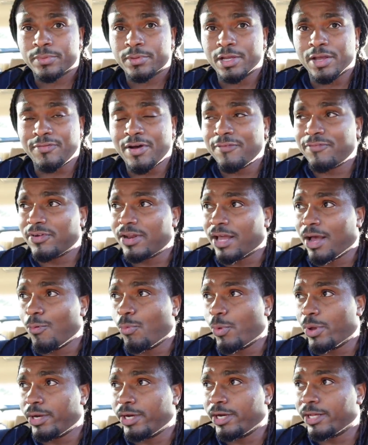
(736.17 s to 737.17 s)
If I feel like
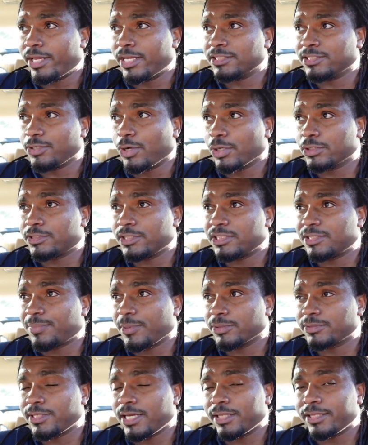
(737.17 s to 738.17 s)
I'm winning against narcissistic
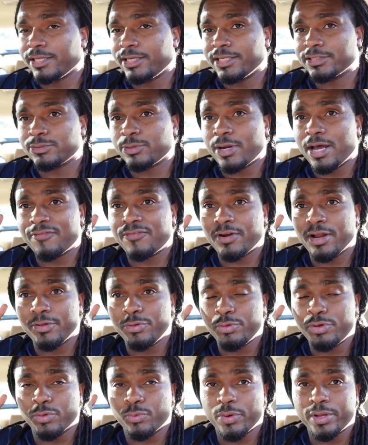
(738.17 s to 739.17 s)
personality disorder, I feel like
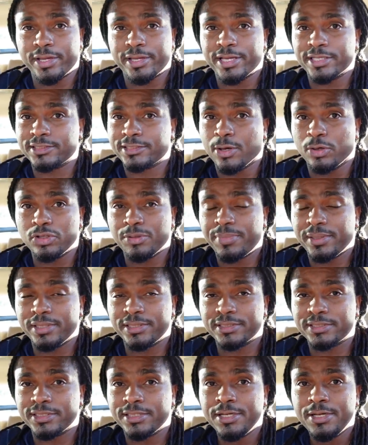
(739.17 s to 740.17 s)
you can win against
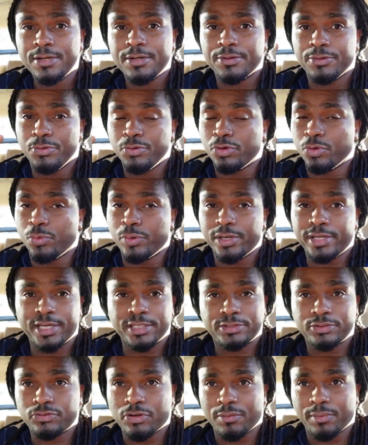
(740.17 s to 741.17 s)
codependency. You can win
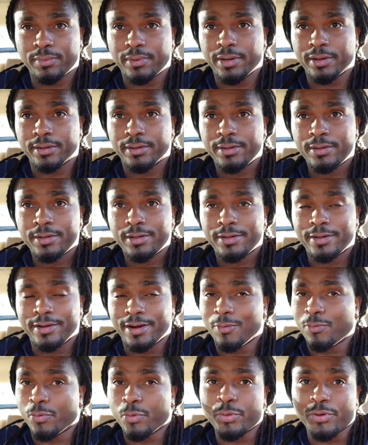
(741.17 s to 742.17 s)
against the trauma bond.
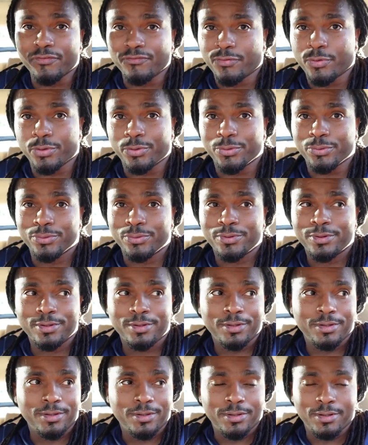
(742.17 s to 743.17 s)
And I'm rooting for you.
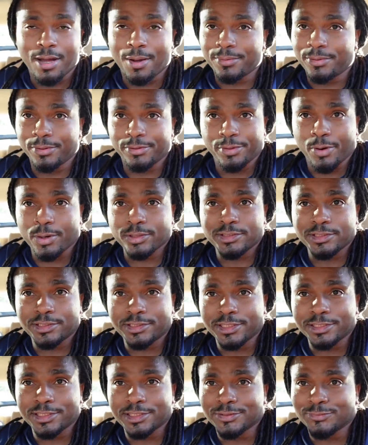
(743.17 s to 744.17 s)
The
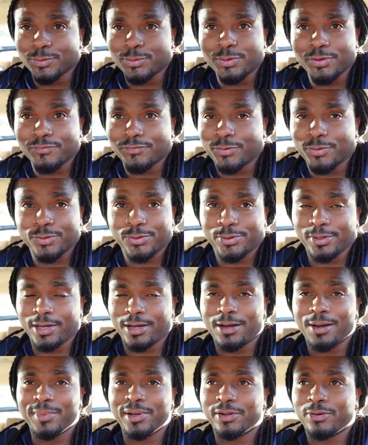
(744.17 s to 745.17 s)
narcissist is rooting for you,
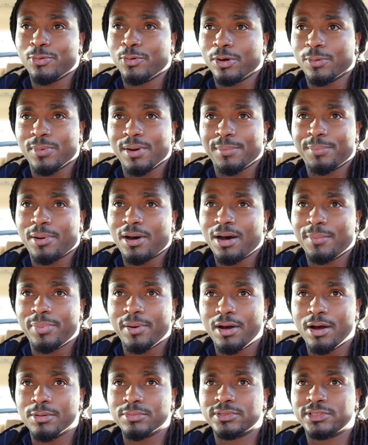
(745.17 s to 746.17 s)
y'all. I'm in the corner with my
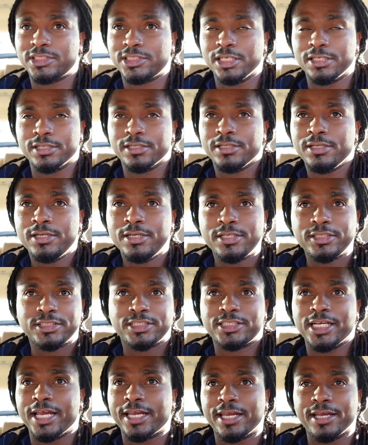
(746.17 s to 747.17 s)
pom-poms, chilling,
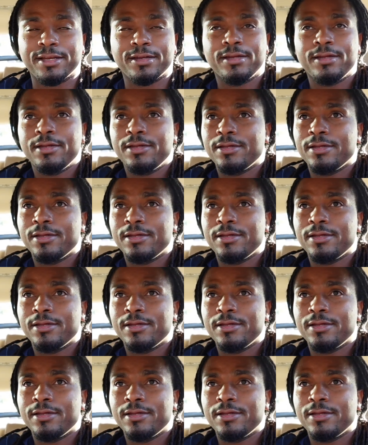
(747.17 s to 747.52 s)
shaking.